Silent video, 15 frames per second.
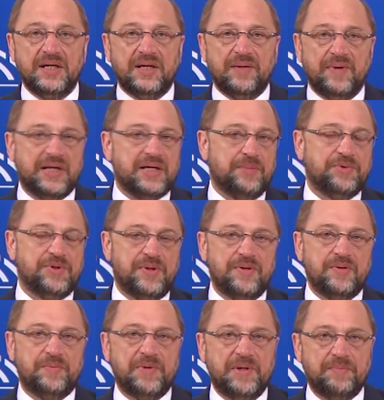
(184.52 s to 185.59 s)
welcome to the
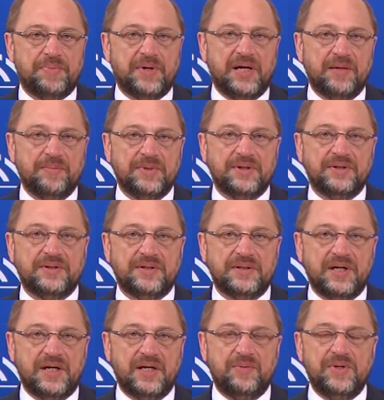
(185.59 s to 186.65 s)
European Parliament.
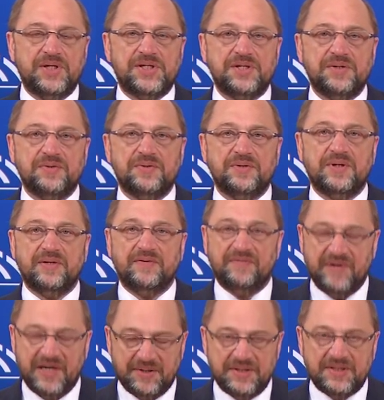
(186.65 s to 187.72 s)
I wish you a
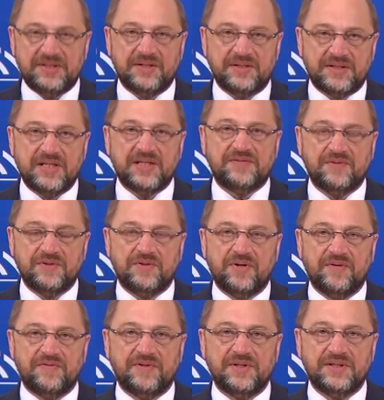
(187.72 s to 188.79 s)
very successful
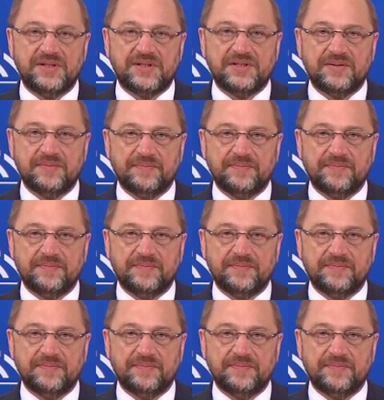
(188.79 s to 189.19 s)
conference.